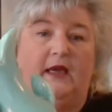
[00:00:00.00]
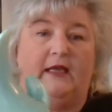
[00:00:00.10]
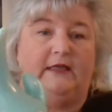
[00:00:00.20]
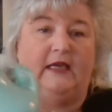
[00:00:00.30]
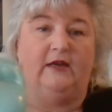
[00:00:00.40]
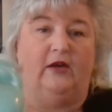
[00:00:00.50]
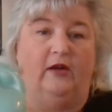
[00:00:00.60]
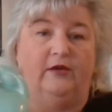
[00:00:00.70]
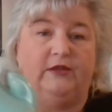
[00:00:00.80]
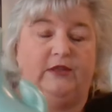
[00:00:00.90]
at
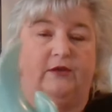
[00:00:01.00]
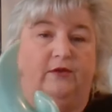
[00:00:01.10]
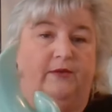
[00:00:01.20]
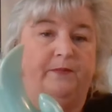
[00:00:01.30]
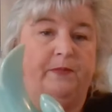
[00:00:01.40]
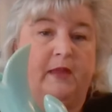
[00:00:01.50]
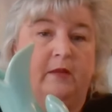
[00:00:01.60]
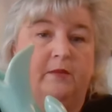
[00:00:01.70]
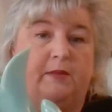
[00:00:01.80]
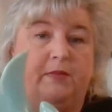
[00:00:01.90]
$10. So
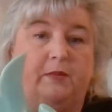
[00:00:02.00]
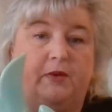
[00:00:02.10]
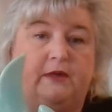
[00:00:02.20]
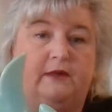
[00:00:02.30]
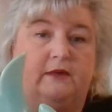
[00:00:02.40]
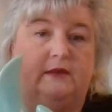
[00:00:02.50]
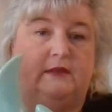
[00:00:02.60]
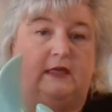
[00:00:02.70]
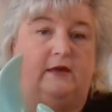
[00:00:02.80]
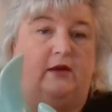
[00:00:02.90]
people put
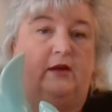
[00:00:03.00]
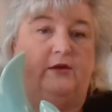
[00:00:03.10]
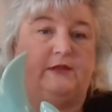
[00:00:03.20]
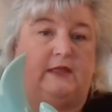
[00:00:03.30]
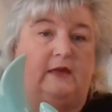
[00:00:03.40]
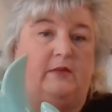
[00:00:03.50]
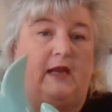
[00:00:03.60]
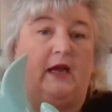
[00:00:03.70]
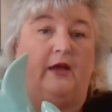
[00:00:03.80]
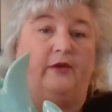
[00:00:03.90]
$10 and then
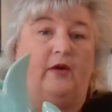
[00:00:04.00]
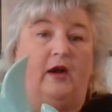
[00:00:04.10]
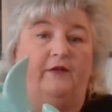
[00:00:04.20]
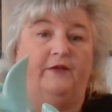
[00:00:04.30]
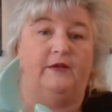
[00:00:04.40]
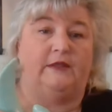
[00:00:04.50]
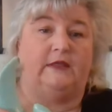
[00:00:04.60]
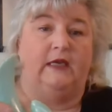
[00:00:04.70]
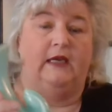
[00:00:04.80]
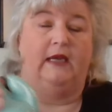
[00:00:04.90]
make other
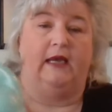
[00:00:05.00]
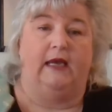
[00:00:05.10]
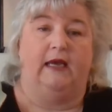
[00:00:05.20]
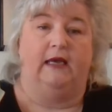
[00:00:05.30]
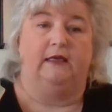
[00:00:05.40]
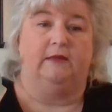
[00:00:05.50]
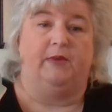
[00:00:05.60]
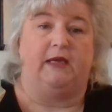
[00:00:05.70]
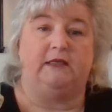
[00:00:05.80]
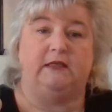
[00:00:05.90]
offers and the
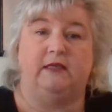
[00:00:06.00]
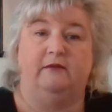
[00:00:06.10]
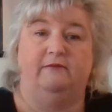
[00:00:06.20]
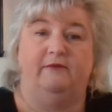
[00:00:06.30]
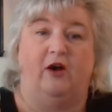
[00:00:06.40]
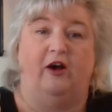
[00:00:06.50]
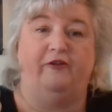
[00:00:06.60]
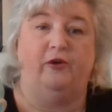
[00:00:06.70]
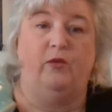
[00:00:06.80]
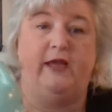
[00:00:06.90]
best
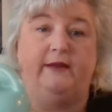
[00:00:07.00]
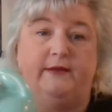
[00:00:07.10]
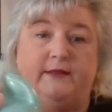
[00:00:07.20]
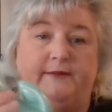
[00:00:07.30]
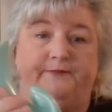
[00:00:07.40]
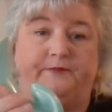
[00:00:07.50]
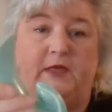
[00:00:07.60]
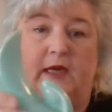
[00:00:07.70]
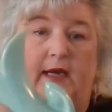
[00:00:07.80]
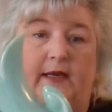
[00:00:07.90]
offer wins
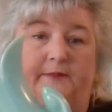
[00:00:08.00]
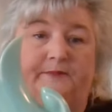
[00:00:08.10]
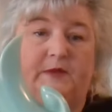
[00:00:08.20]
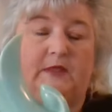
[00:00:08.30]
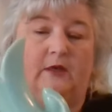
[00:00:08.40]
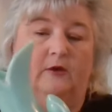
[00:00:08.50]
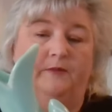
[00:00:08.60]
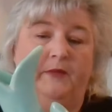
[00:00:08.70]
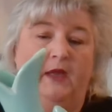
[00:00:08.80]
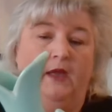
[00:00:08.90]
the item.
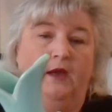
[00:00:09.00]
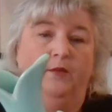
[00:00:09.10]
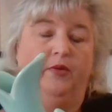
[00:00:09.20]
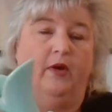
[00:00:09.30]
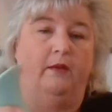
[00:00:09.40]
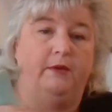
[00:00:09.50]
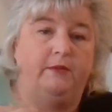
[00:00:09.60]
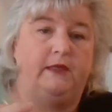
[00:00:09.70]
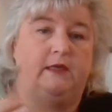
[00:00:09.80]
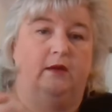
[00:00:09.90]
So
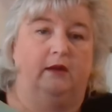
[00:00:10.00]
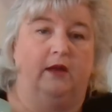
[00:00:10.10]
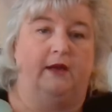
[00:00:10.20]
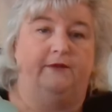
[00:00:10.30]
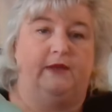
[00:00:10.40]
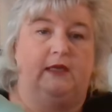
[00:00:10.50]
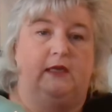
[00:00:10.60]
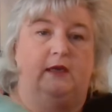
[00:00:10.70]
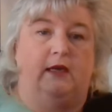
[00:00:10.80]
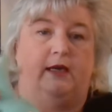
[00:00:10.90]
probably a lot of
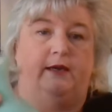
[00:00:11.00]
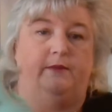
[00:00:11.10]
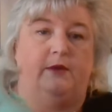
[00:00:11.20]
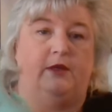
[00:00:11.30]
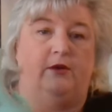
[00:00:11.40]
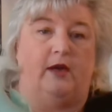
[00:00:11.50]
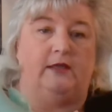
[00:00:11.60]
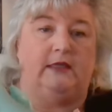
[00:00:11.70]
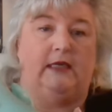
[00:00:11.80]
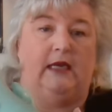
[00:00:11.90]
the
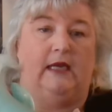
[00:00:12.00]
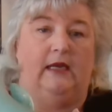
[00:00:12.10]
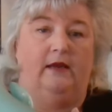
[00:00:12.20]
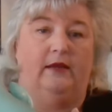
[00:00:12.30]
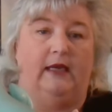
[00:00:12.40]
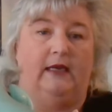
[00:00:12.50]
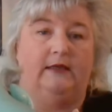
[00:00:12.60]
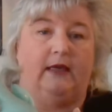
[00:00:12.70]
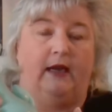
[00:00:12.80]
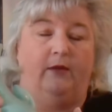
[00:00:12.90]
Curiosity Inc.
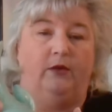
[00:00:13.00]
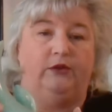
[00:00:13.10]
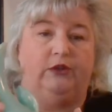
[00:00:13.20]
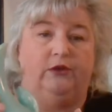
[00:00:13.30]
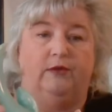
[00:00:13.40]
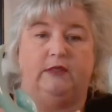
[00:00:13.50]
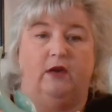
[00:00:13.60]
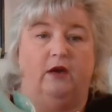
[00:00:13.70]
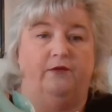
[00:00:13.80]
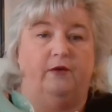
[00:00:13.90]
things I will do as an
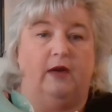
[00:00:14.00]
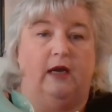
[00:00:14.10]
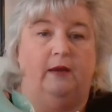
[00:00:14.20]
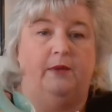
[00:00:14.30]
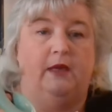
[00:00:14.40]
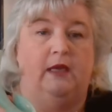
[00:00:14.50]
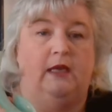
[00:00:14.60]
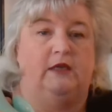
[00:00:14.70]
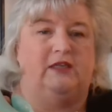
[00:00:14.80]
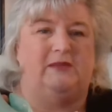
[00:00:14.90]
offer up,
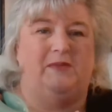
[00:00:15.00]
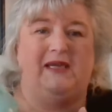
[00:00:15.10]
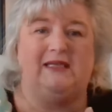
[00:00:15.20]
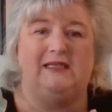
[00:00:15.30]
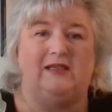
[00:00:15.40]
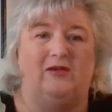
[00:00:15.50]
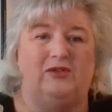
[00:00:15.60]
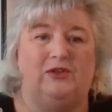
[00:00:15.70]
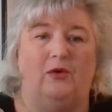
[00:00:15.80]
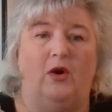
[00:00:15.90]
just because it's
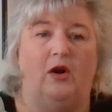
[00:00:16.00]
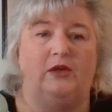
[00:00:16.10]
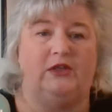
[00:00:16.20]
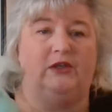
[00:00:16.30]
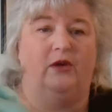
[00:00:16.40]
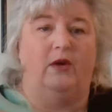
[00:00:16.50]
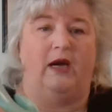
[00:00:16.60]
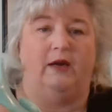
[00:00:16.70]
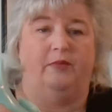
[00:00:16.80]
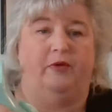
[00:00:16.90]
so hard to know
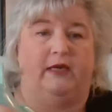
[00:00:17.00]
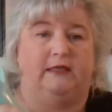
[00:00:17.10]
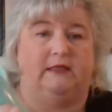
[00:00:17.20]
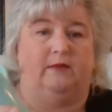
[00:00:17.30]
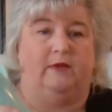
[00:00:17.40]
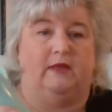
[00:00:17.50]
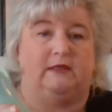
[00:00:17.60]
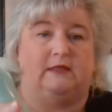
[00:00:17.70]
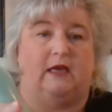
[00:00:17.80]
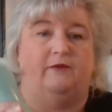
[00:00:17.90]
how to price some of
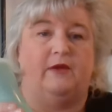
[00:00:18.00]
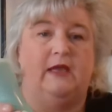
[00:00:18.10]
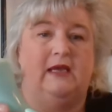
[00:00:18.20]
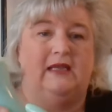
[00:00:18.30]
this stuff.